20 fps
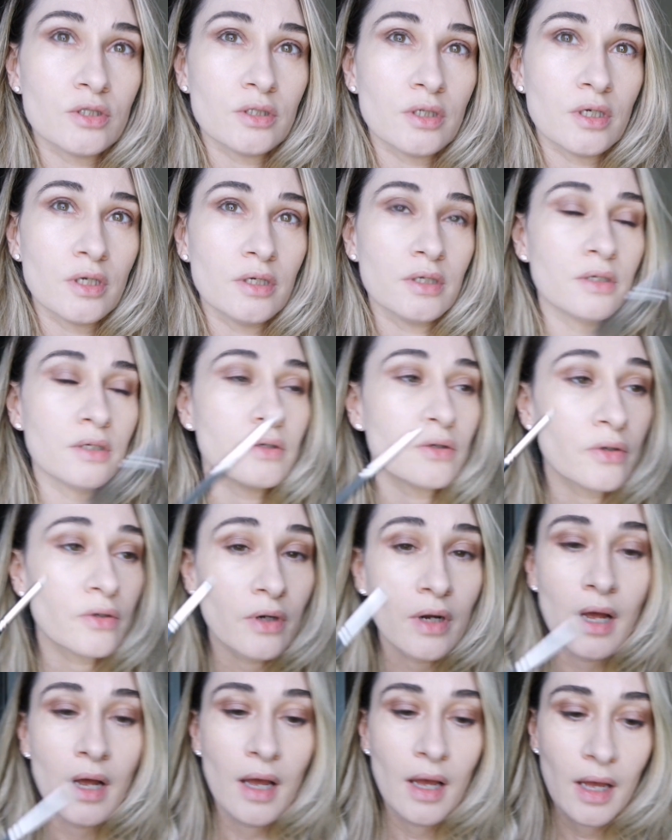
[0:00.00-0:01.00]
here
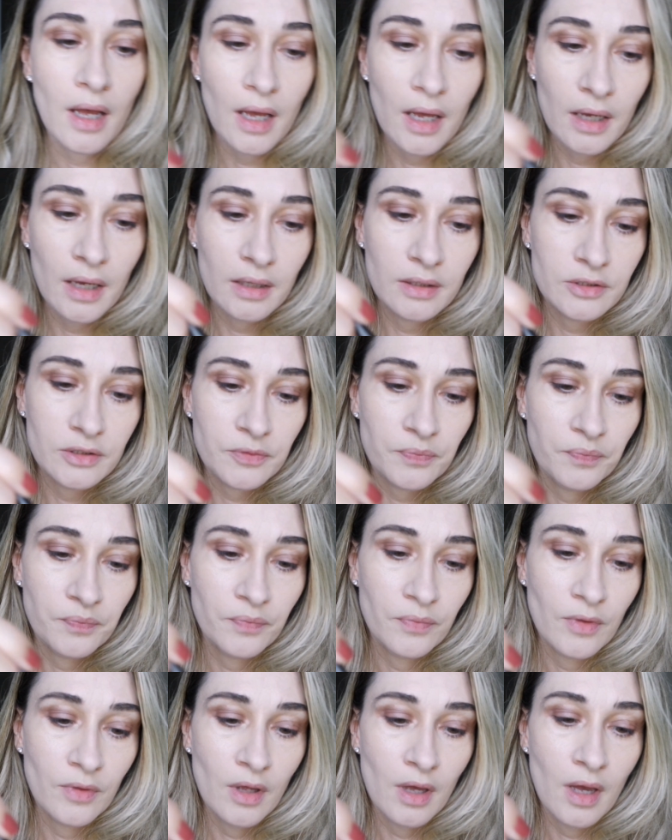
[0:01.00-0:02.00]
and
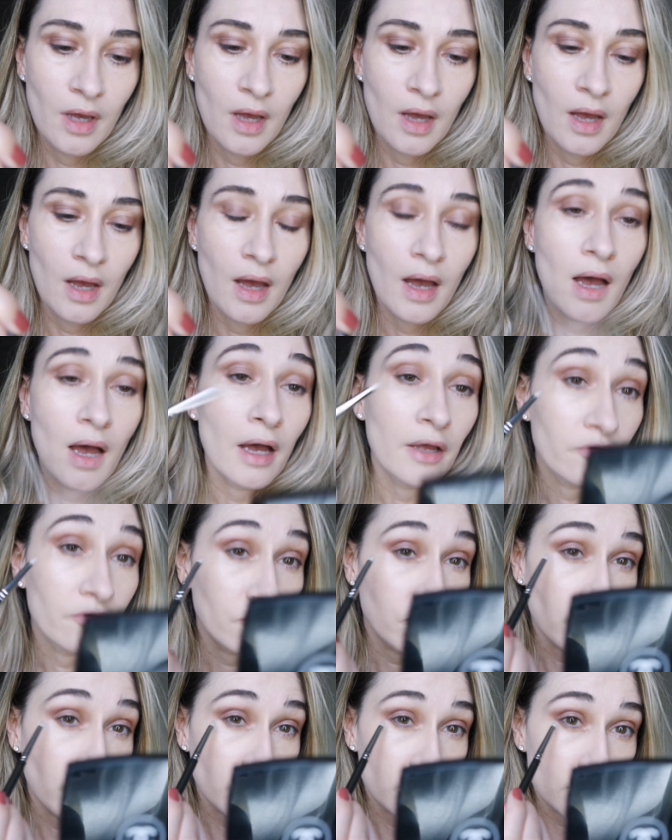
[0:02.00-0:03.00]
I
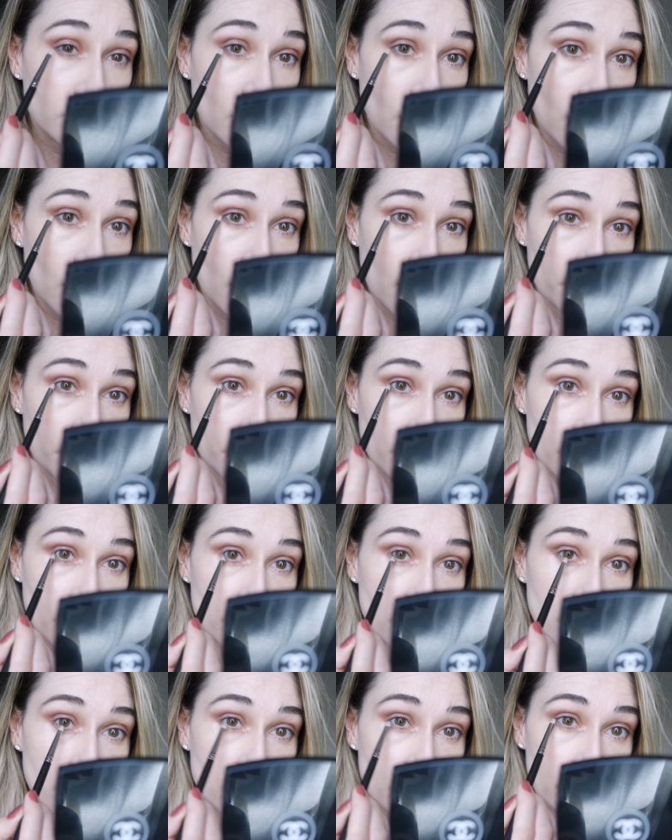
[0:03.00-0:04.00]
fix a bit
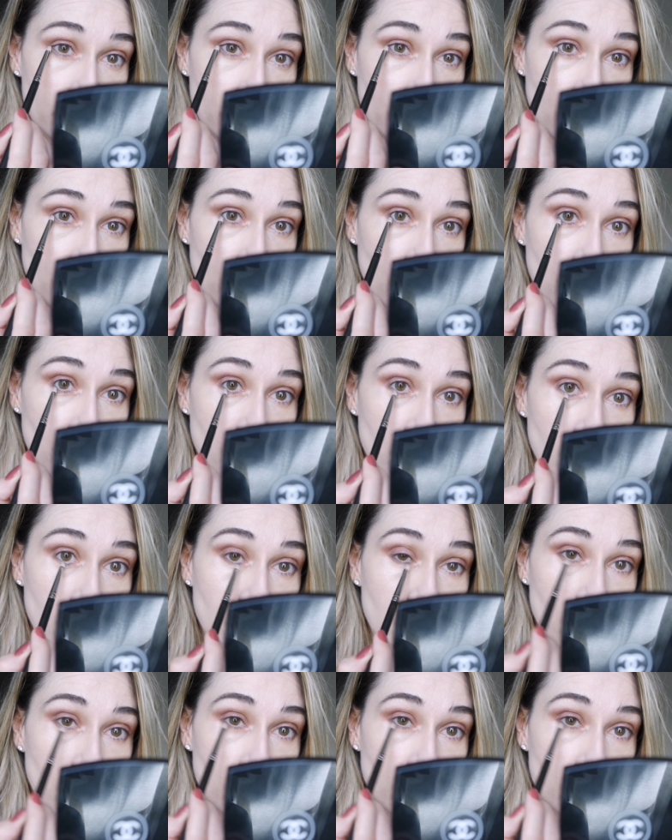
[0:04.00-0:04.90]
this color.